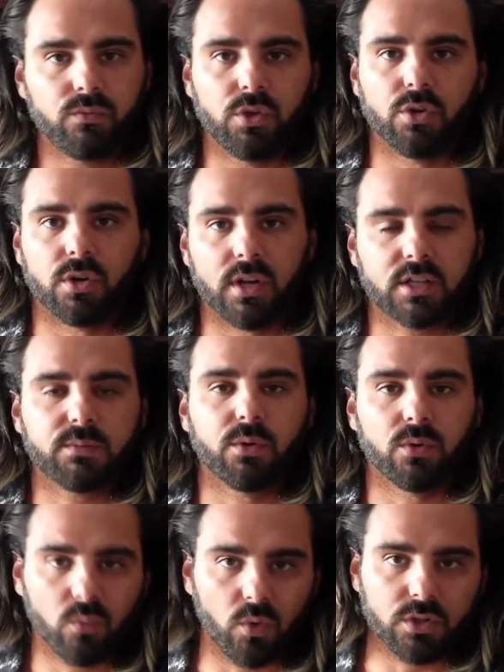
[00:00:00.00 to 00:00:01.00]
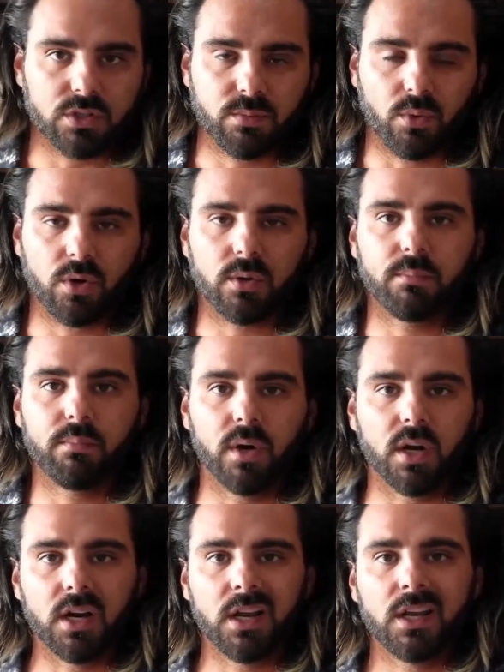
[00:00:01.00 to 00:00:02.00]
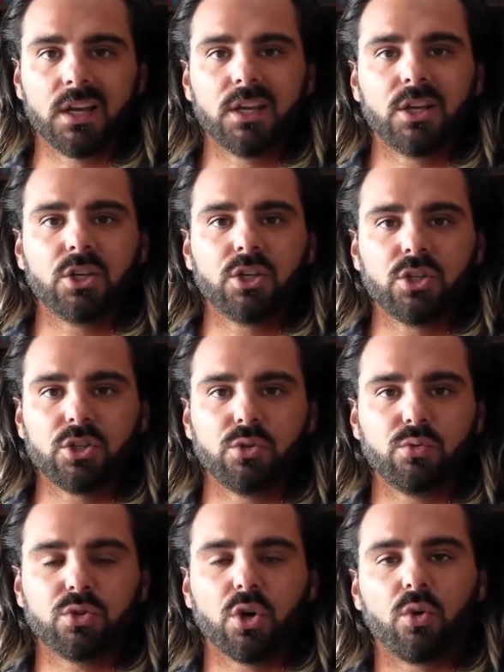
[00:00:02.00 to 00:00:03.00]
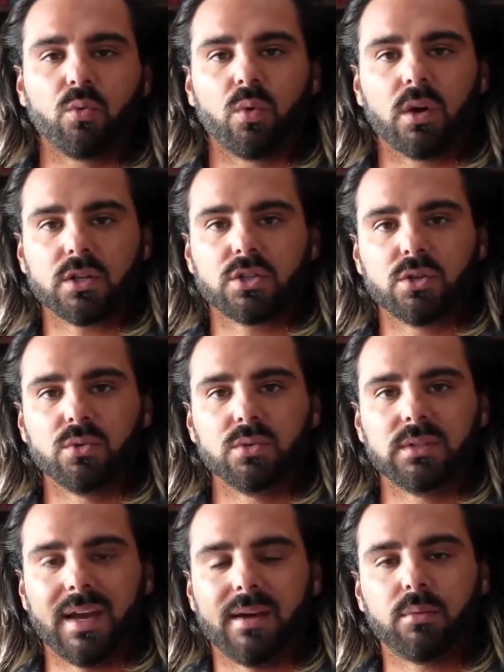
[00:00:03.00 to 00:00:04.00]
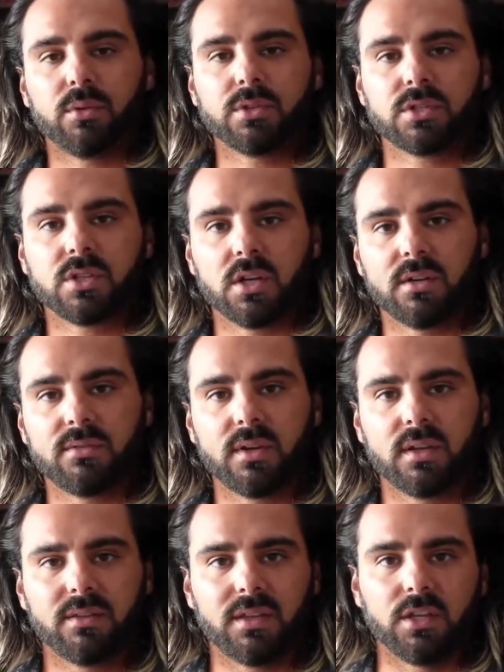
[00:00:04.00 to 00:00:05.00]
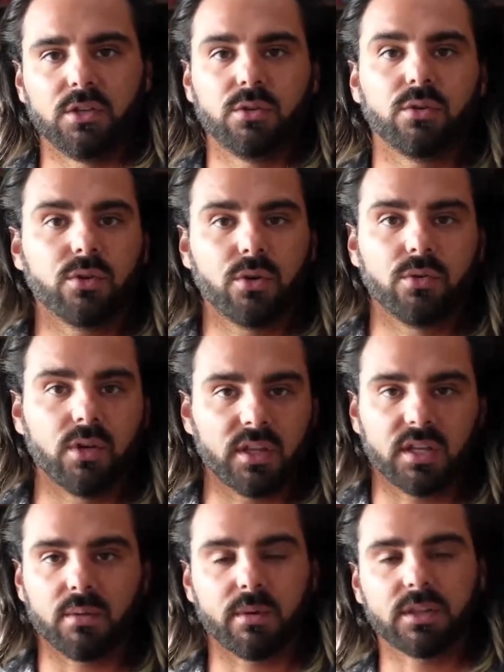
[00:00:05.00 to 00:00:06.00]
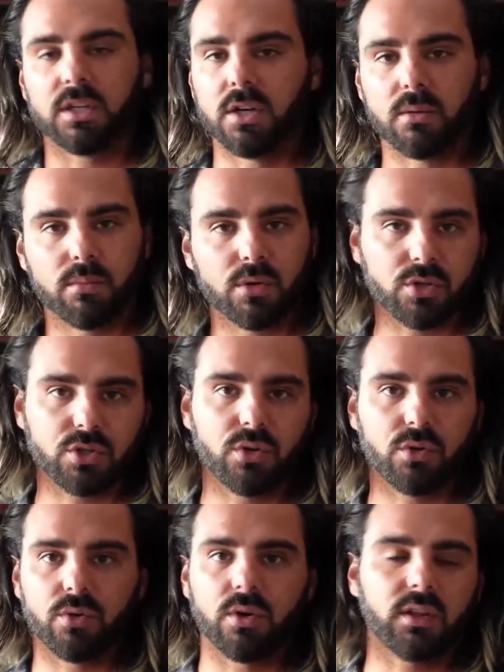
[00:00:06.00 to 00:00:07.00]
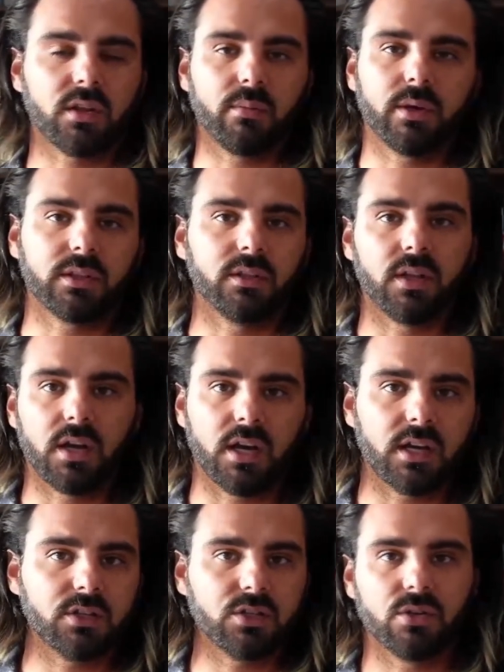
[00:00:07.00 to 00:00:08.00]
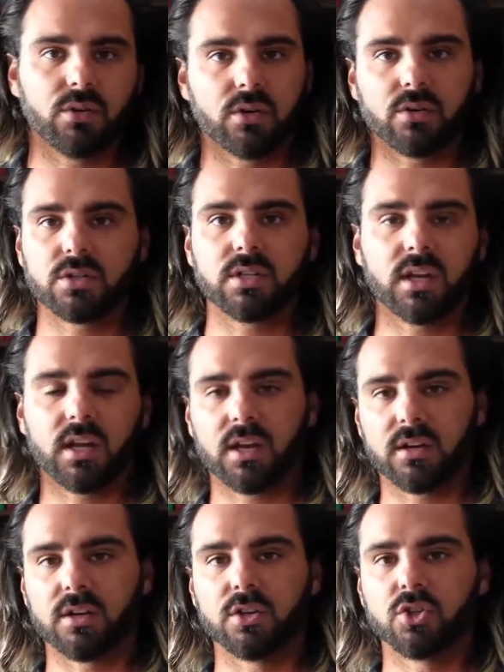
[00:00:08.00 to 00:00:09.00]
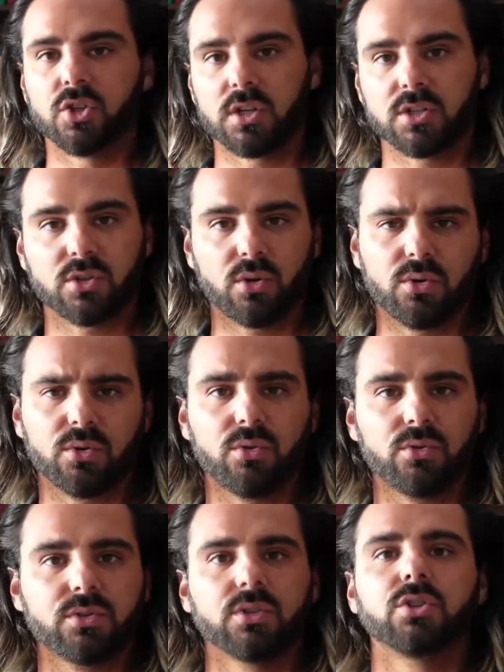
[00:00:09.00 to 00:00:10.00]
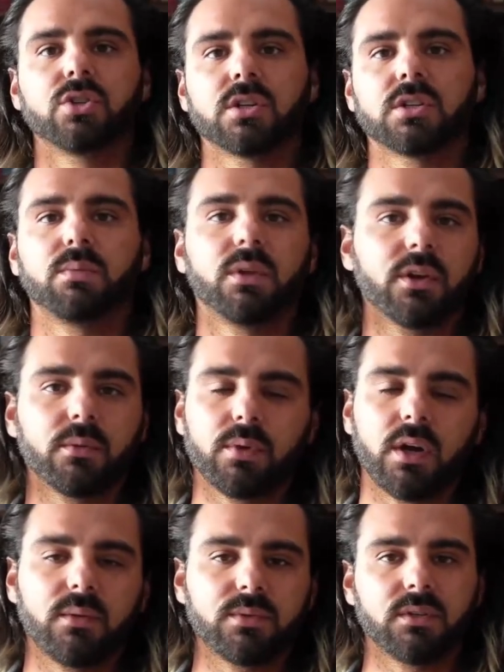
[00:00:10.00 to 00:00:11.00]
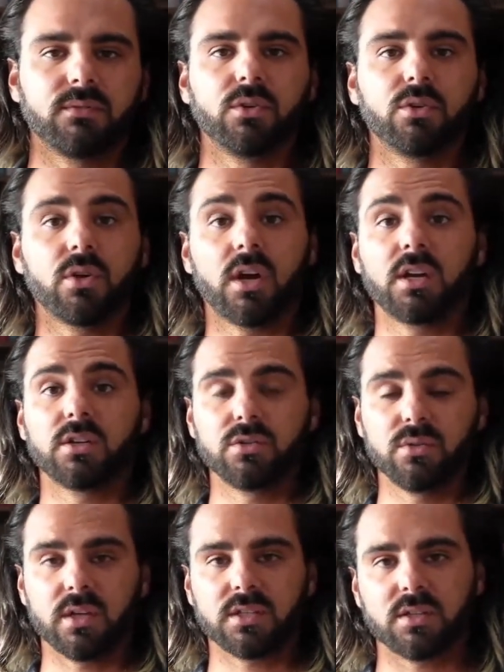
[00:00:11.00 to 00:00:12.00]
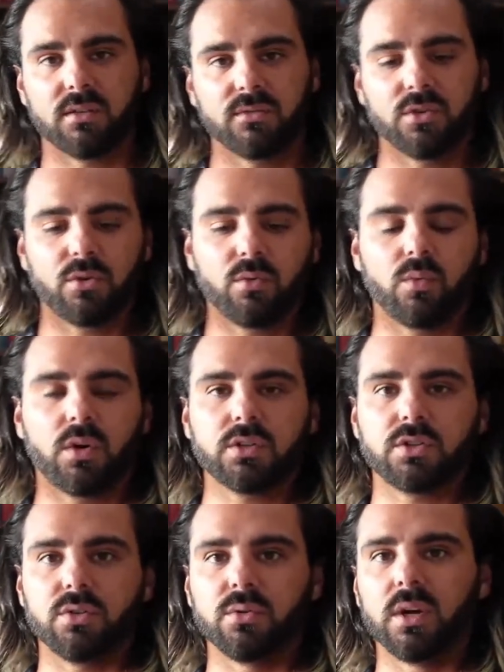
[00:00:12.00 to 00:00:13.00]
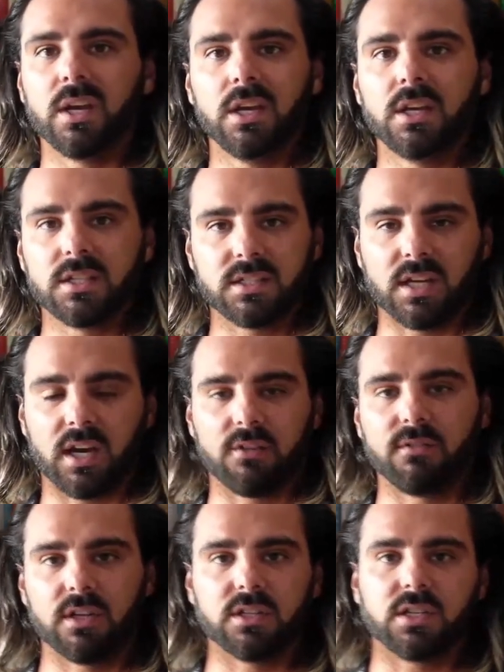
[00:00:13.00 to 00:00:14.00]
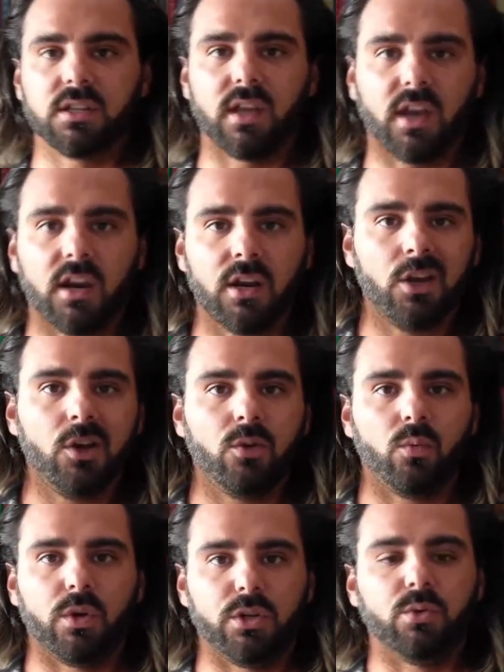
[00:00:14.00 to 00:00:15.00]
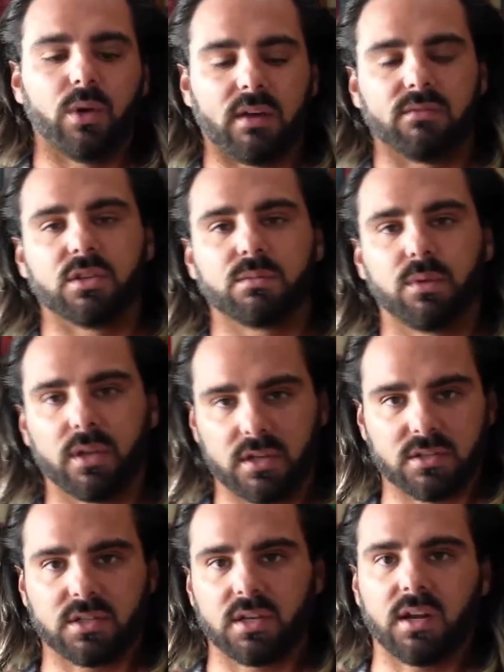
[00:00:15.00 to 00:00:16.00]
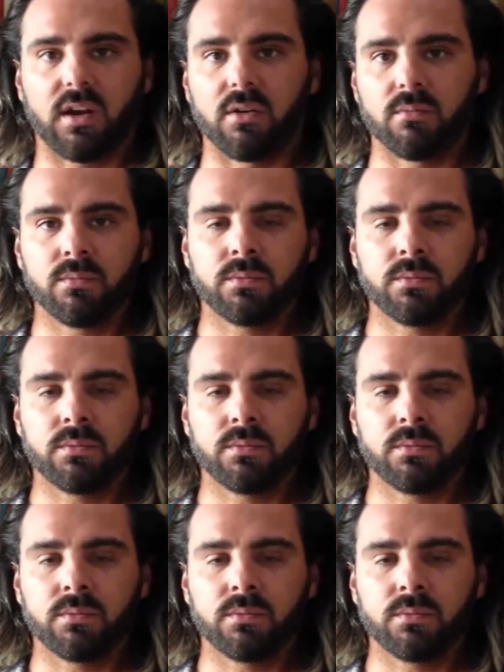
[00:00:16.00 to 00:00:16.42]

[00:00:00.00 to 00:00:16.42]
an expert in one sport, but you don't want to dabble in stuff that you don't know nothing about the numbers, you don't know nothing about the lines, you don't understand how to adjust totals, adjust player props. If you don't know how to do that stuff, you don't want to dive into that when you have this plan set out.